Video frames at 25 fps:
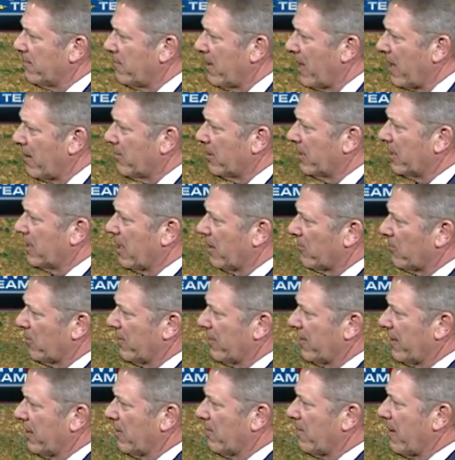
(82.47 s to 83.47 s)
Pam
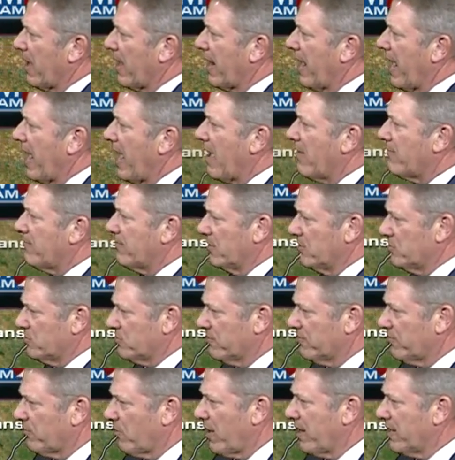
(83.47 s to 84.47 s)
Montgomery there, about a half inch
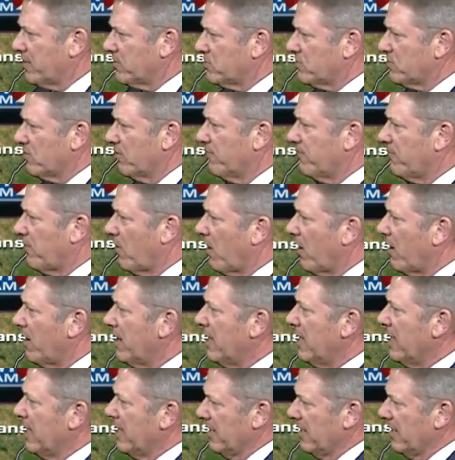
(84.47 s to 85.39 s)
of rain so far.